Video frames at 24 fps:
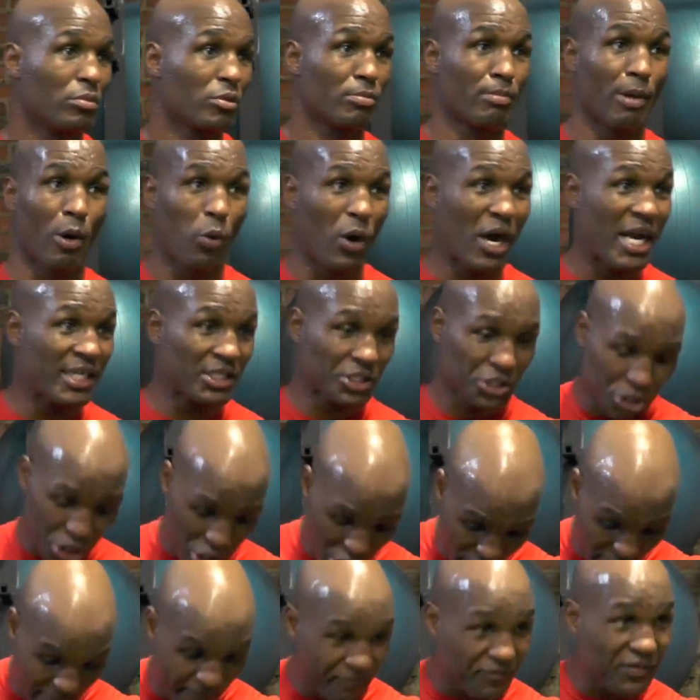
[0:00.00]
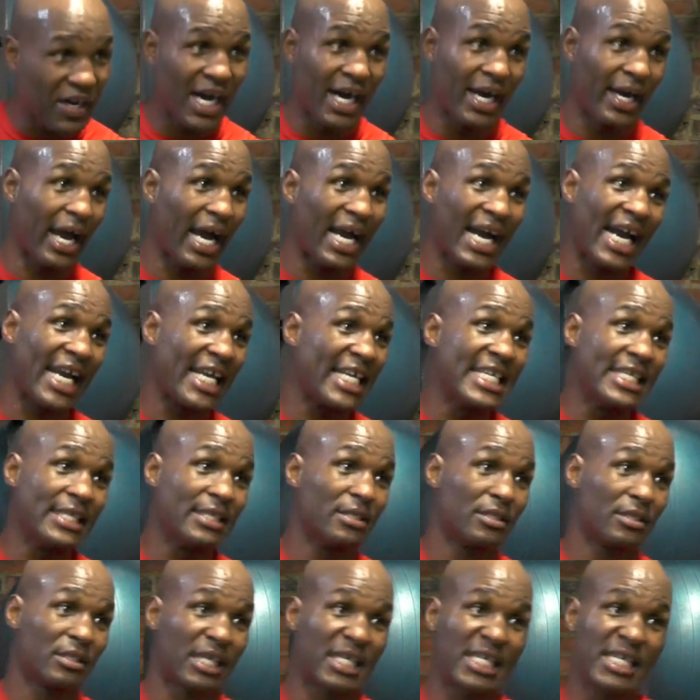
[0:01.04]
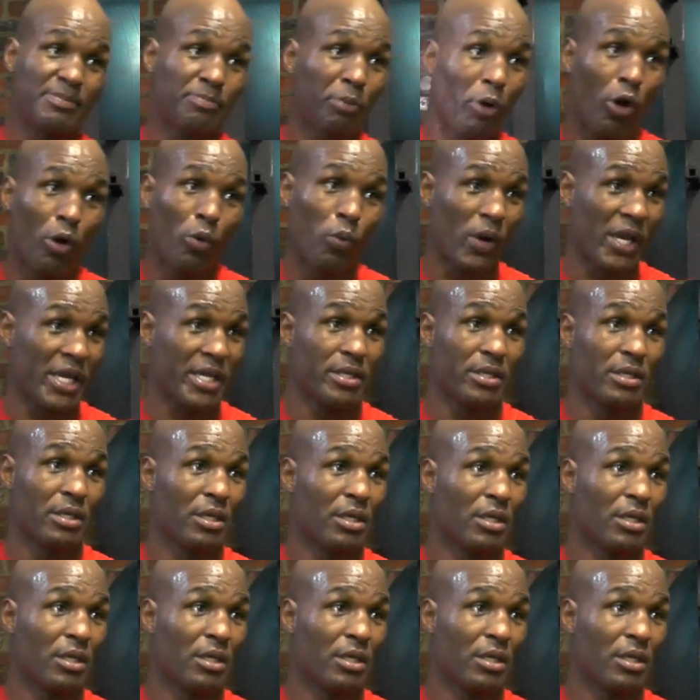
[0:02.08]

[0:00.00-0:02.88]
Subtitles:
My weight is good, I'm fine. I gotta eat to keep on weight.